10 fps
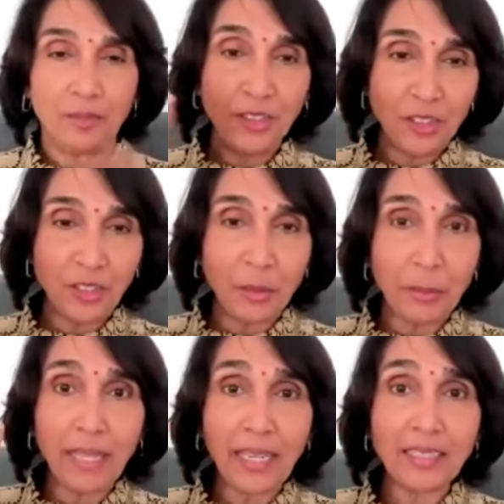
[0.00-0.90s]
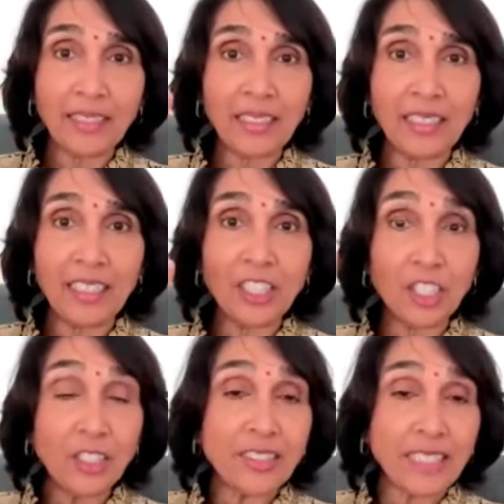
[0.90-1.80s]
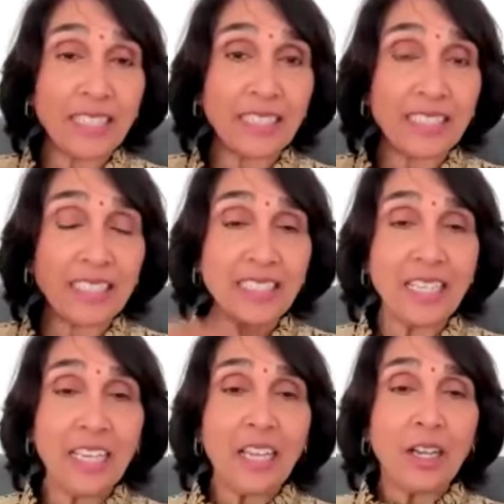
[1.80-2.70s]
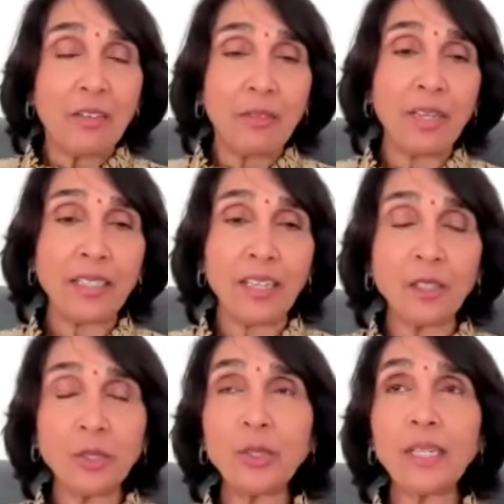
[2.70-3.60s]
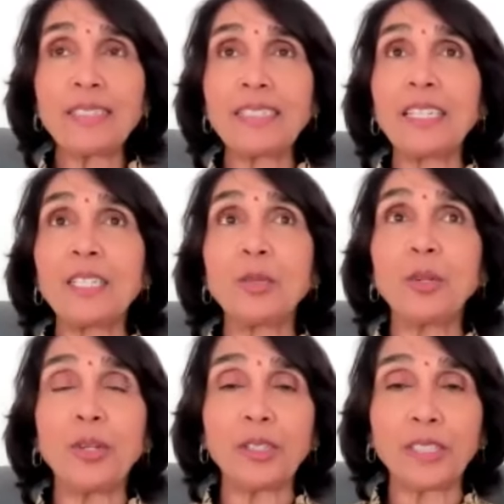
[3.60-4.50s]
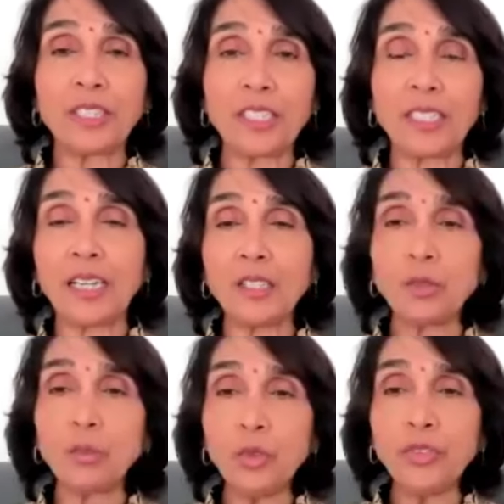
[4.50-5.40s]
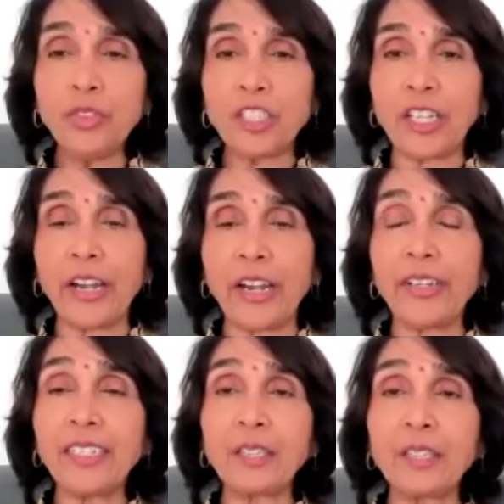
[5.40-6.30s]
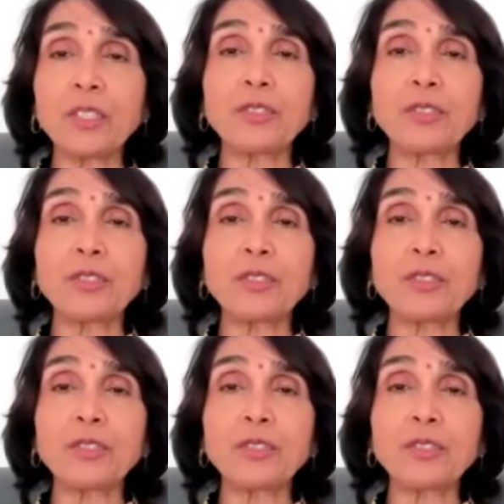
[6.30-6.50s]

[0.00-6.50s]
Remember that initial sentence when Arjuna said to Lord Krishna to move the chariot, it was